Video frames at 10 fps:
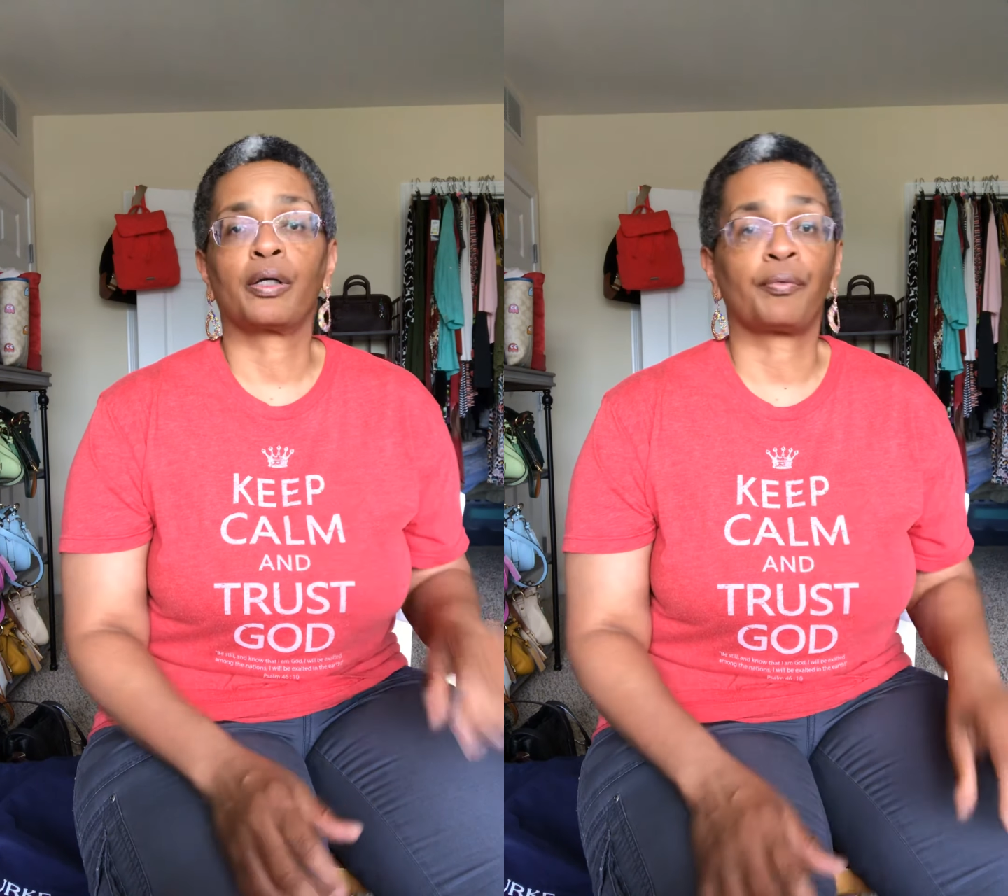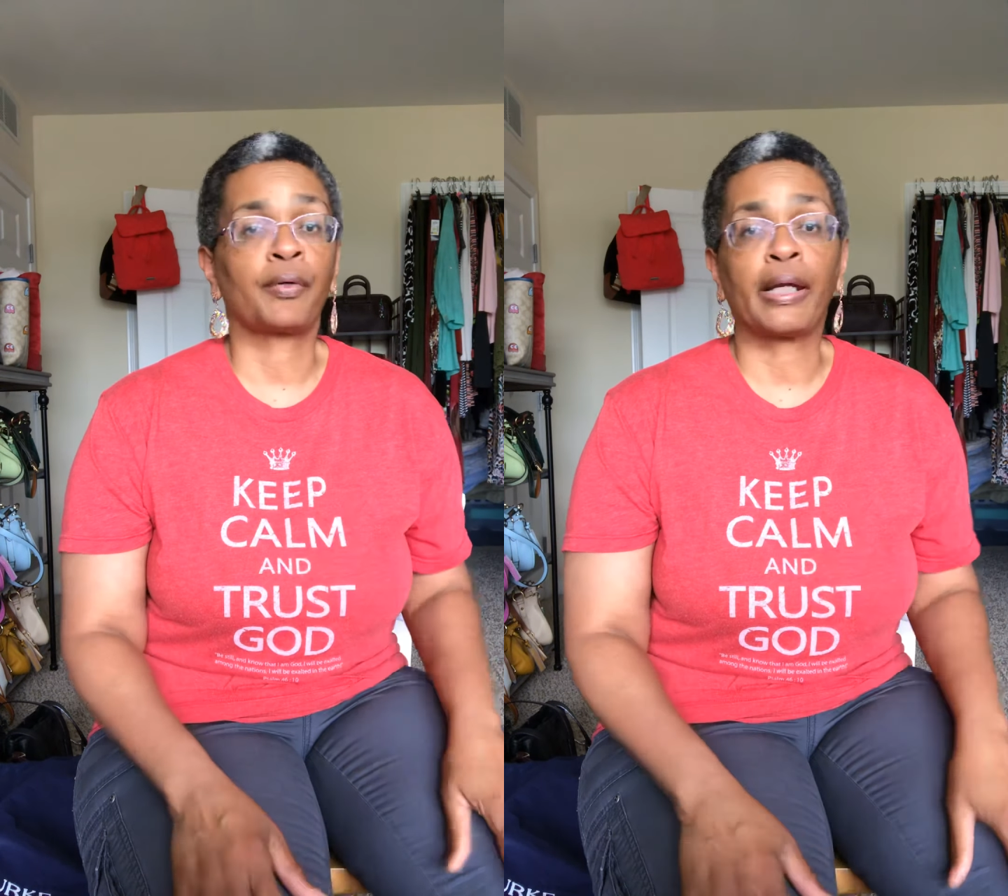
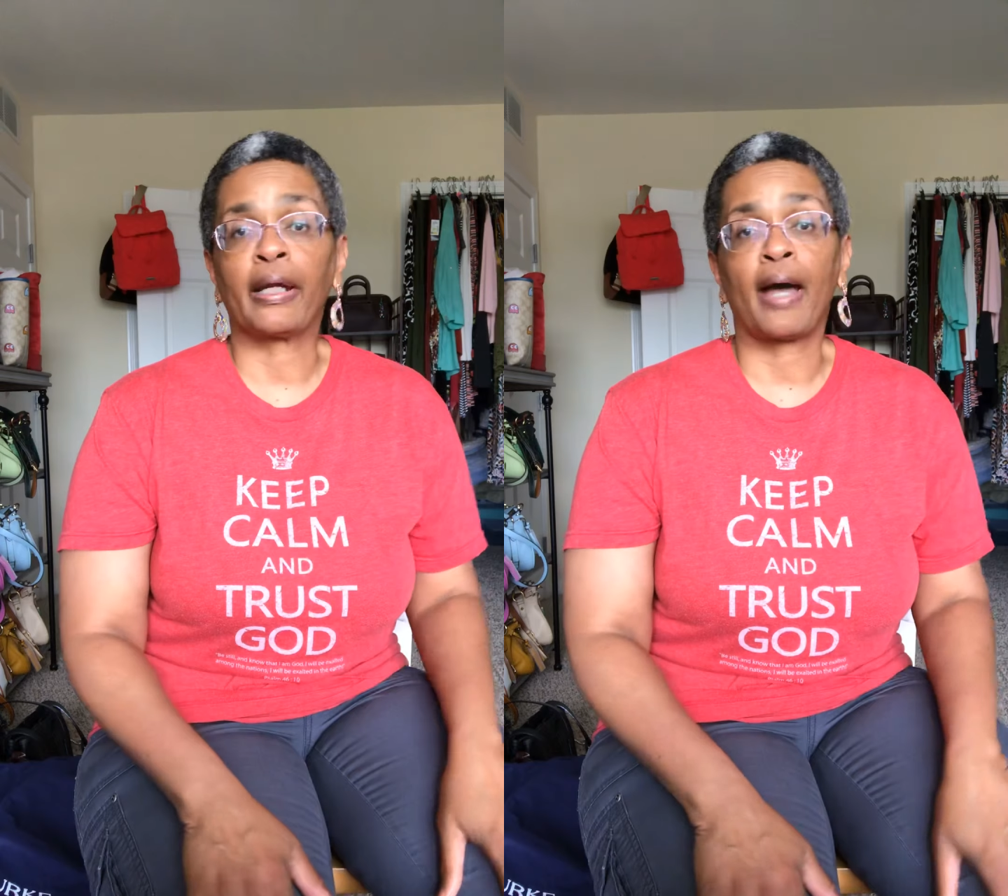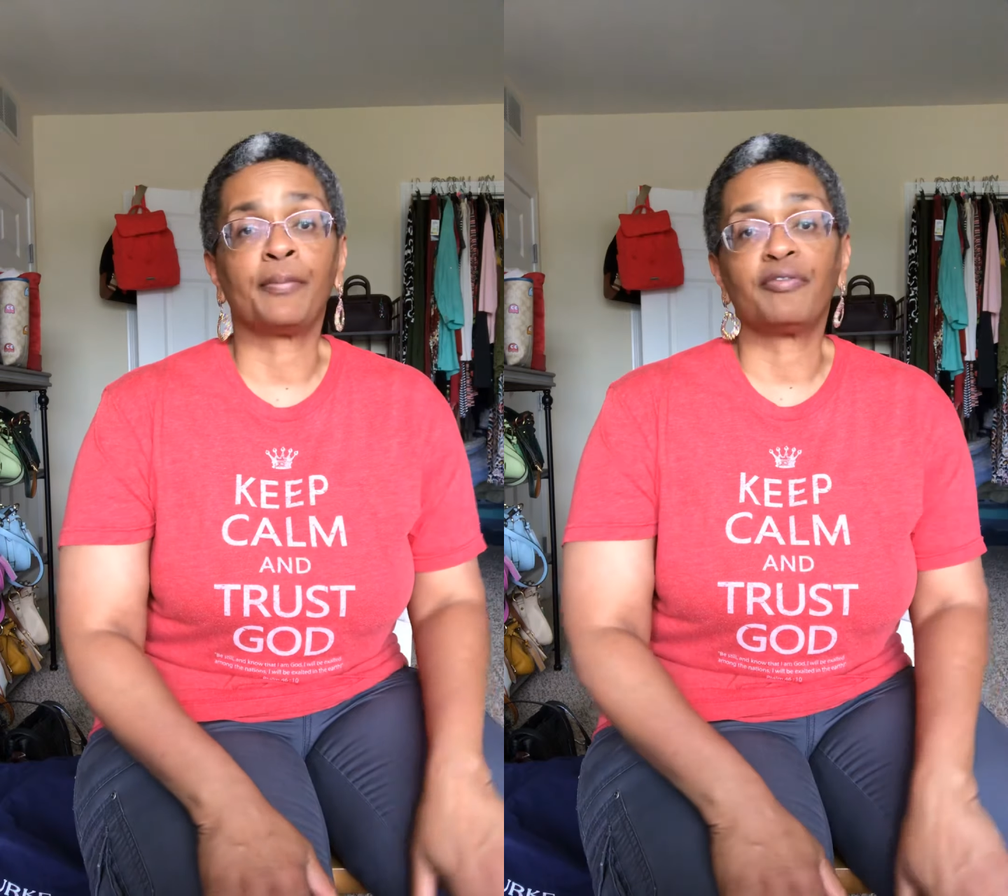Corona
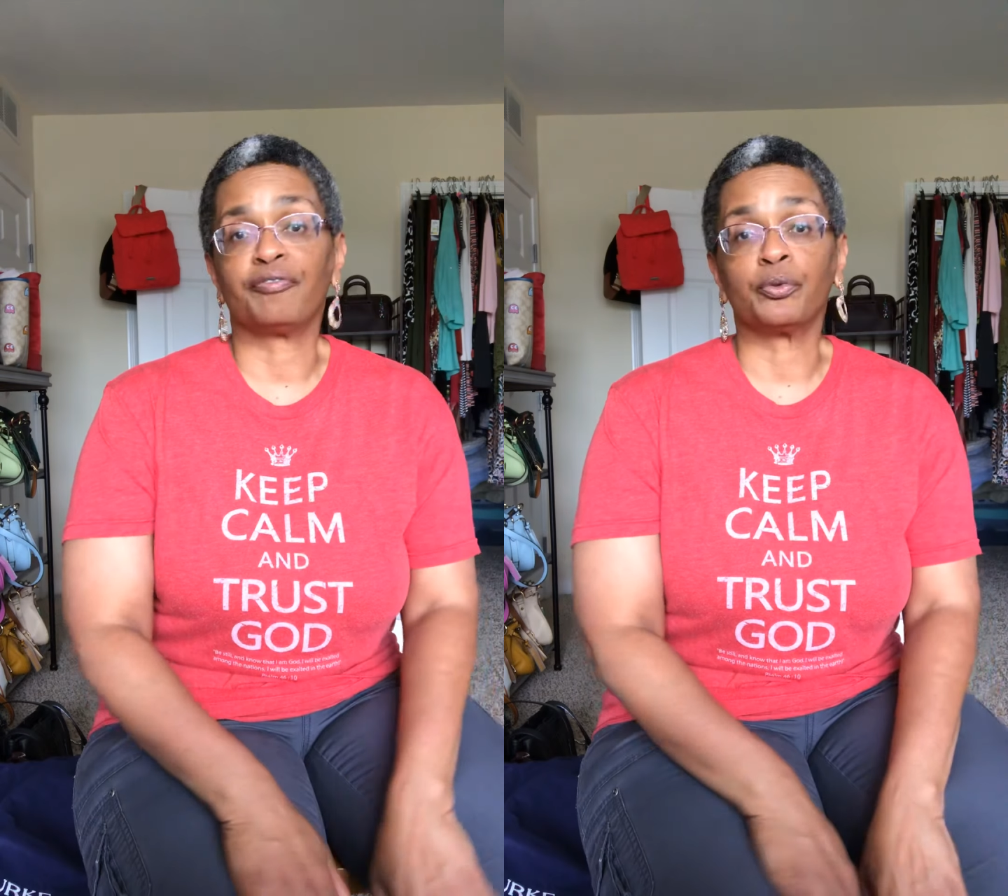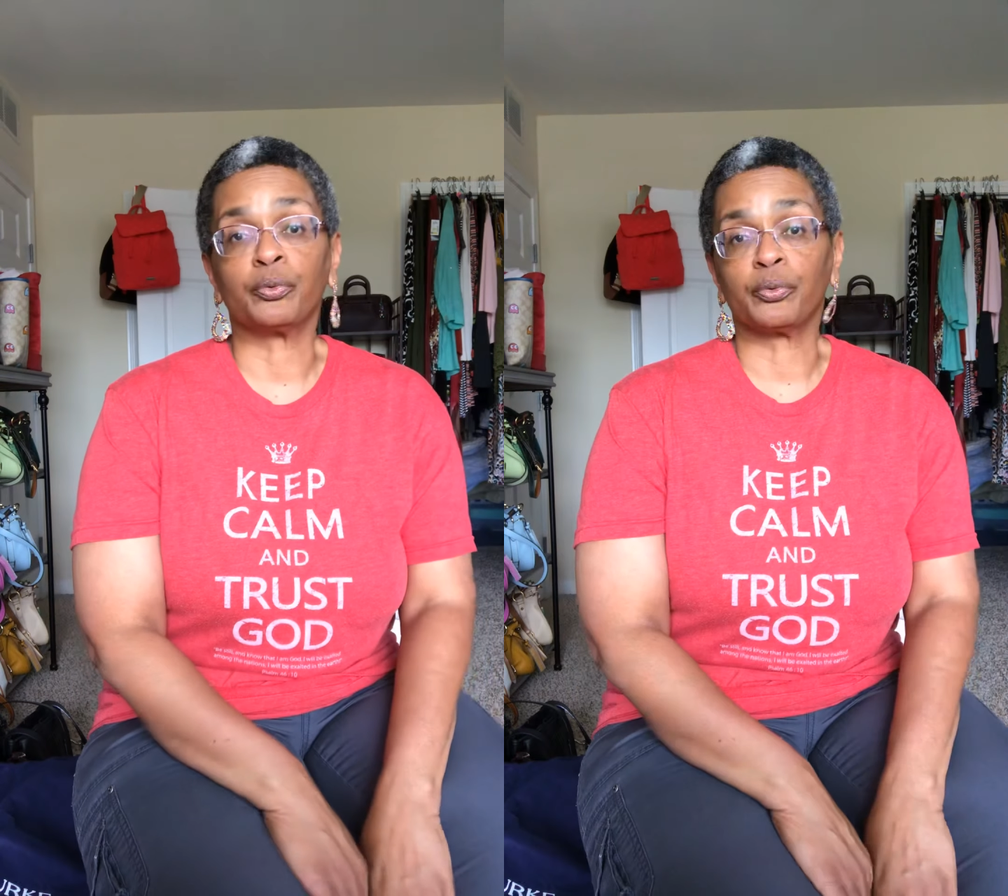ain't got
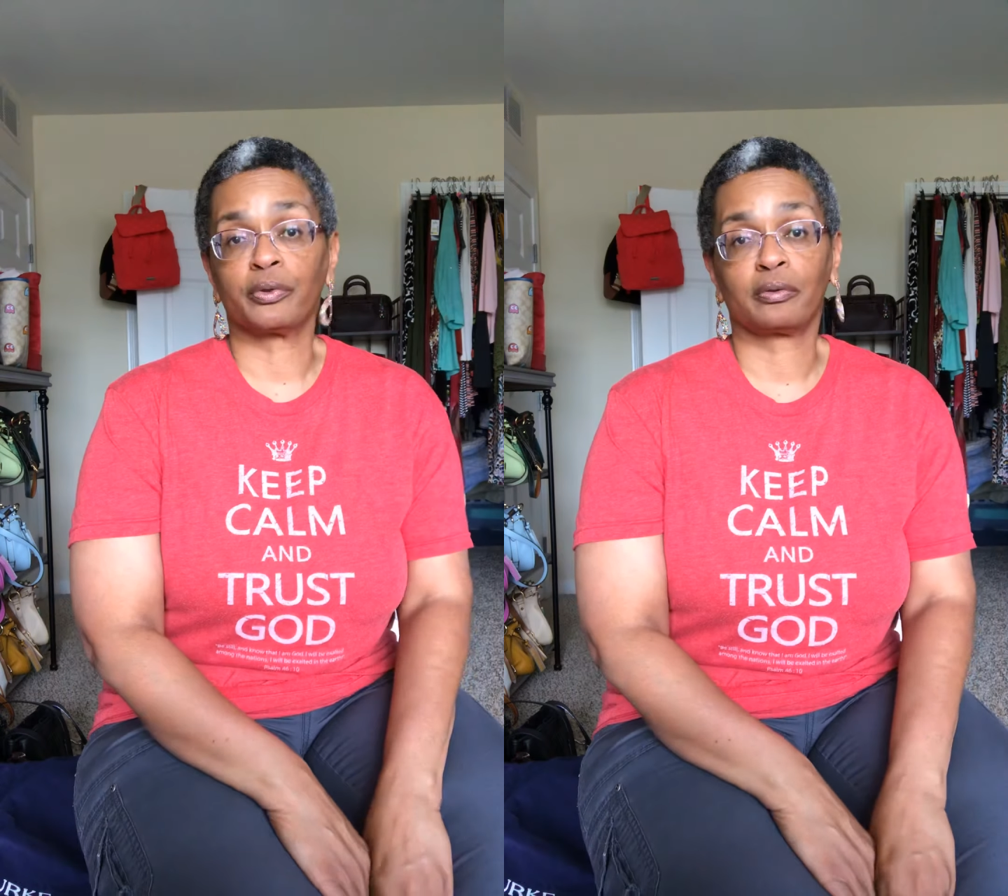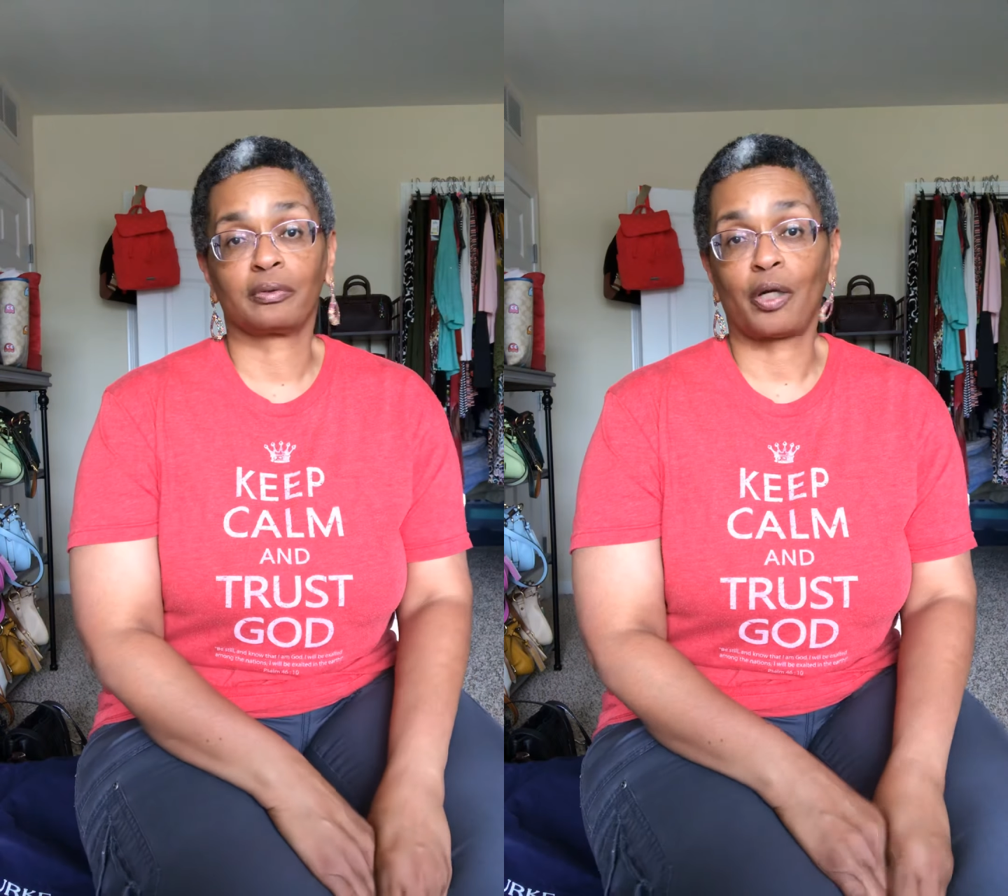me fooled,
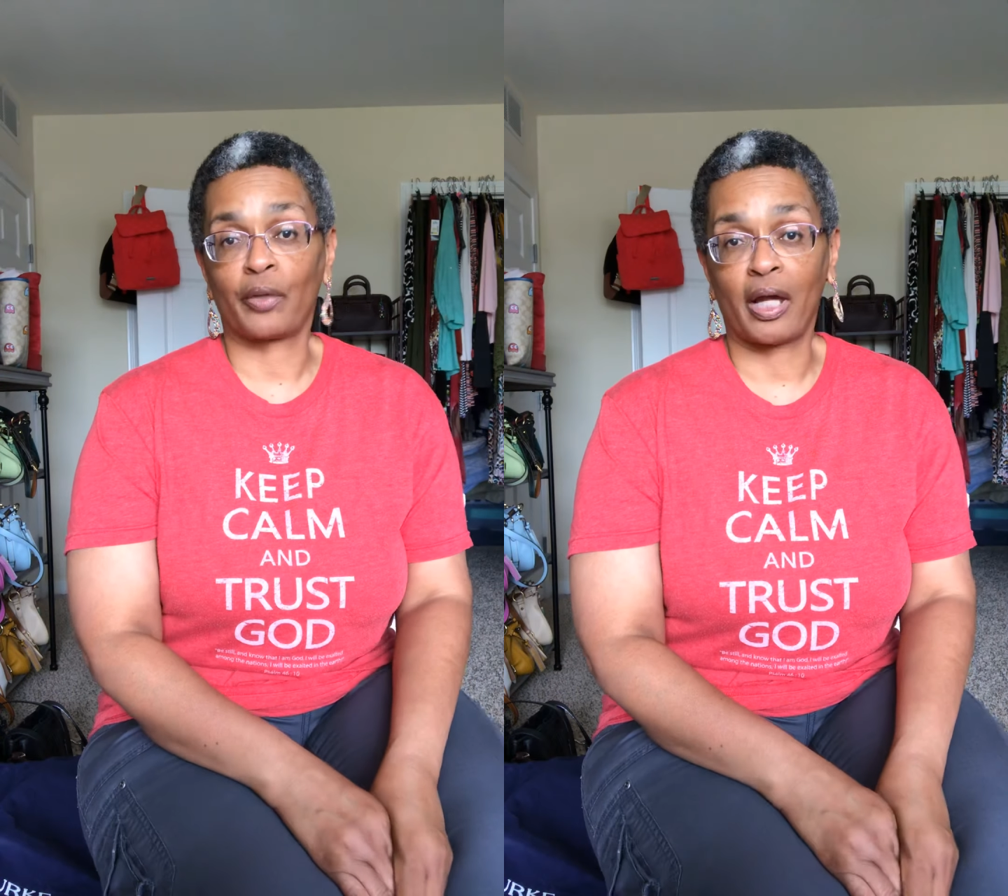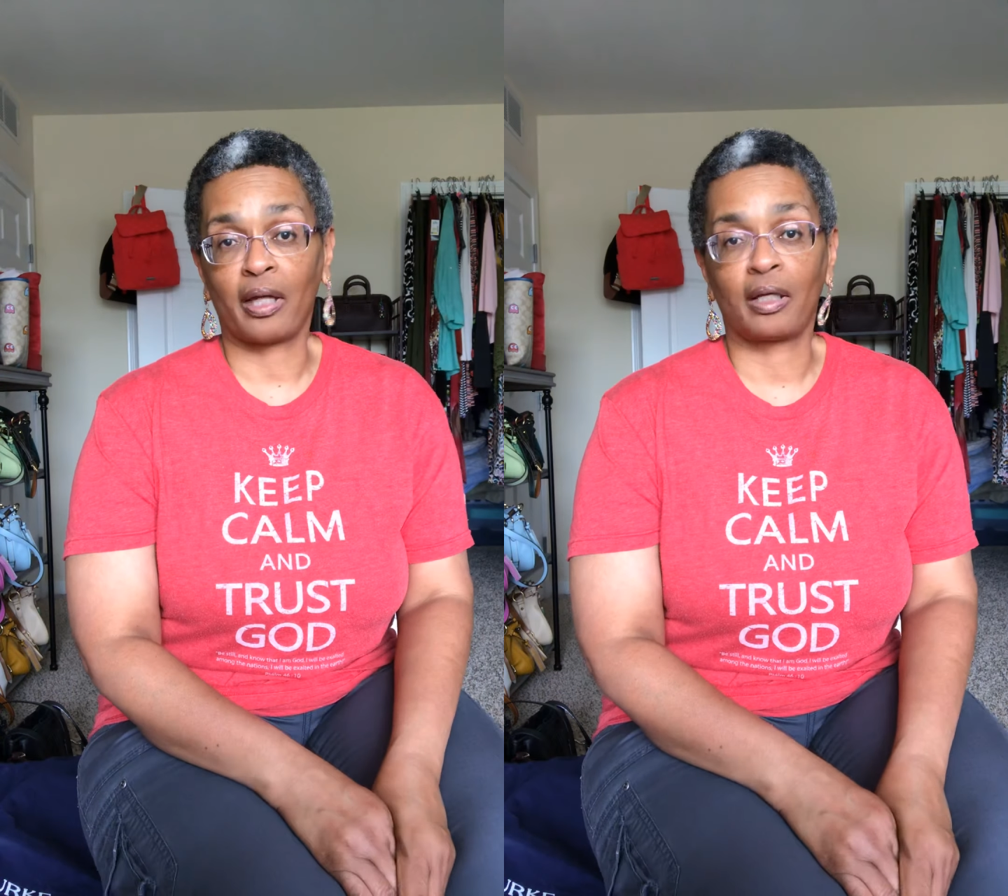
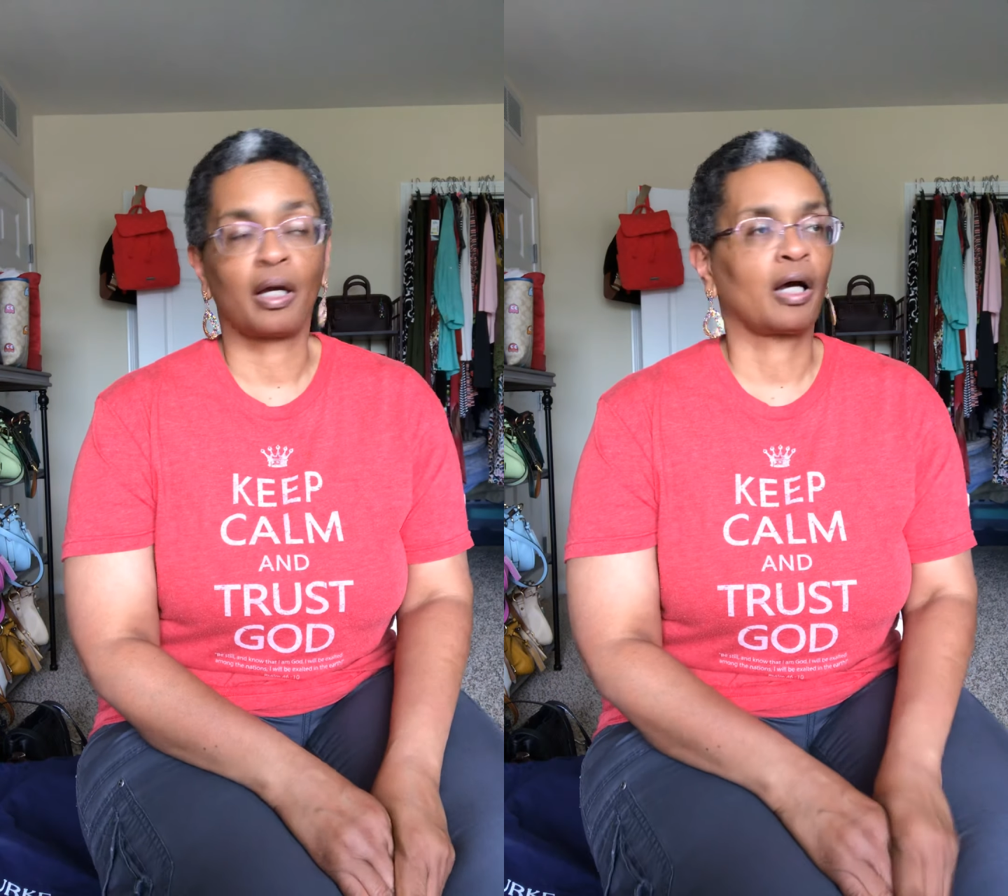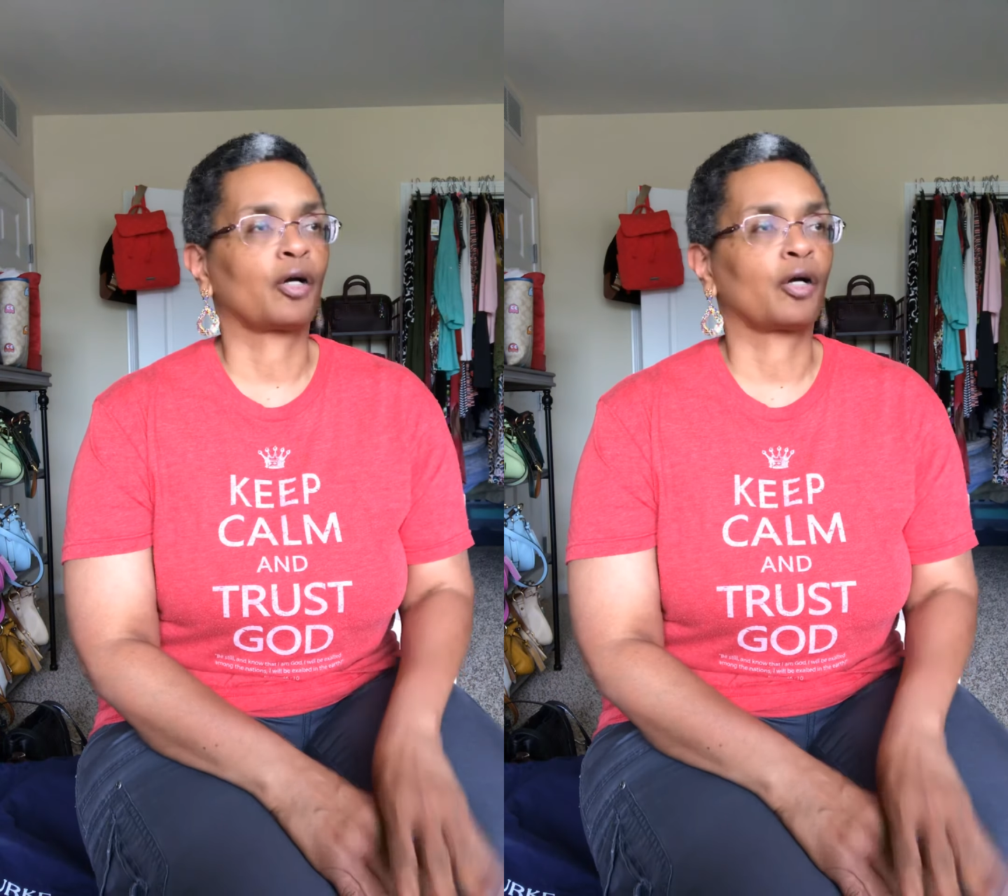okay?